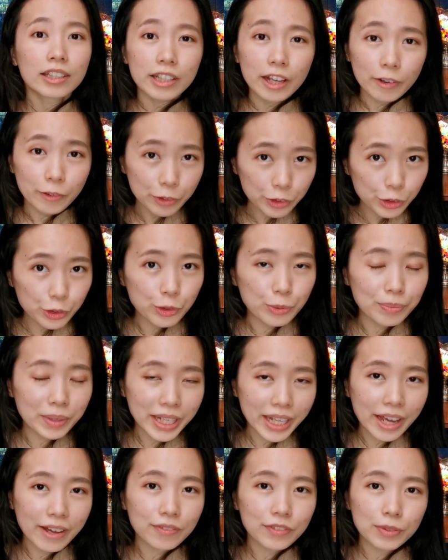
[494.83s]
Now, you
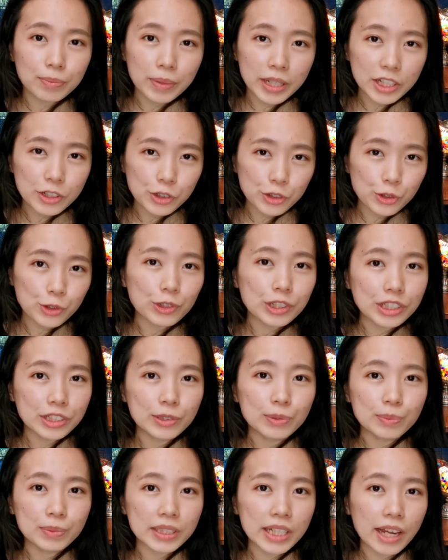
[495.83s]
may have to make
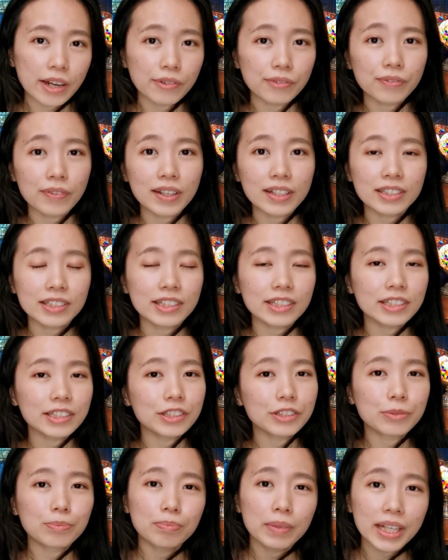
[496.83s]
short-term sacrifices
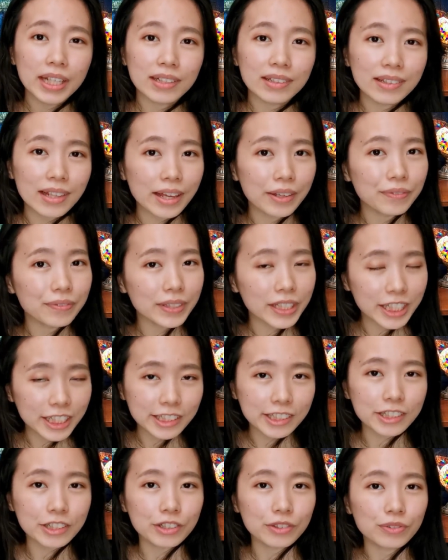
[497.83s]
to make life
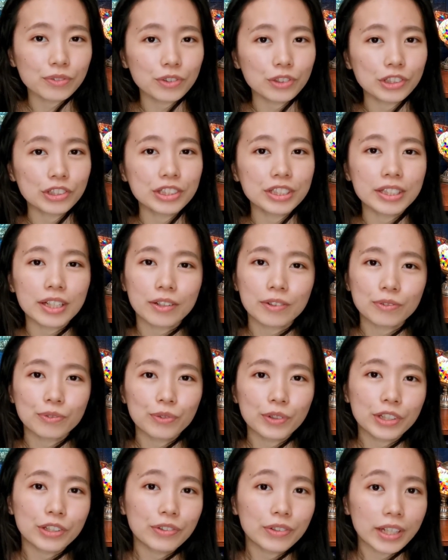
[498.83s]
easier for yourself
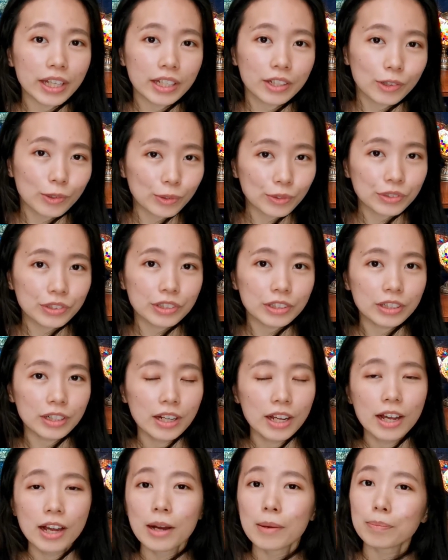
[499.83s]
when you get older,
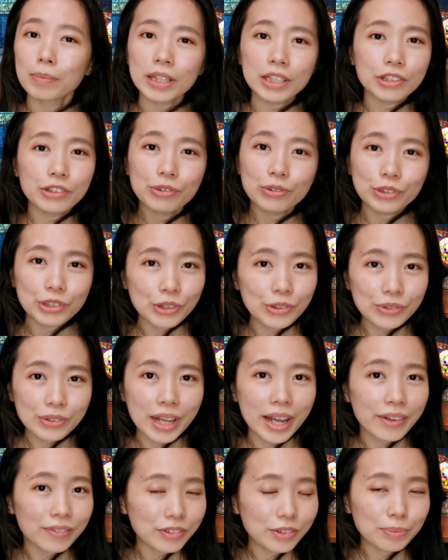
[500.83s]
but you don't
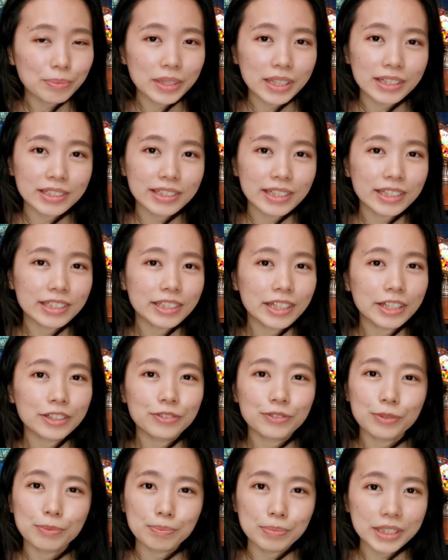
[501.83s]
have to be a
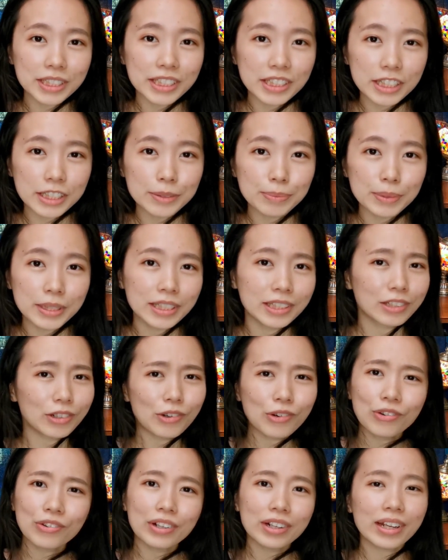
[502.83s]
successful businessman
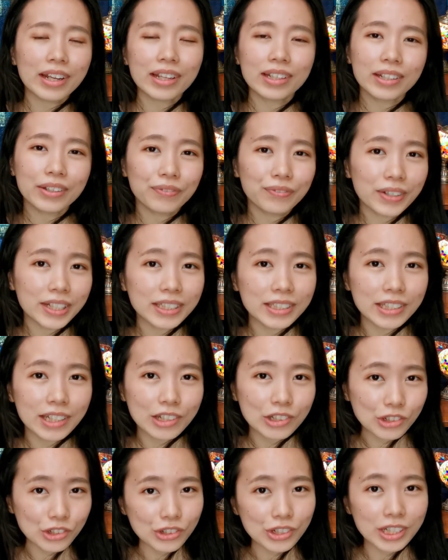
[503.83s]
or an
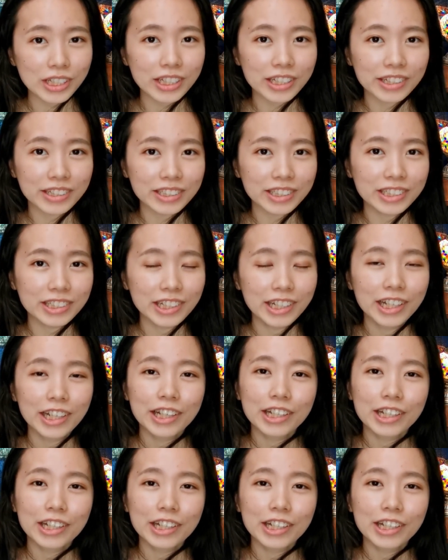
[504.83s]
investing genius.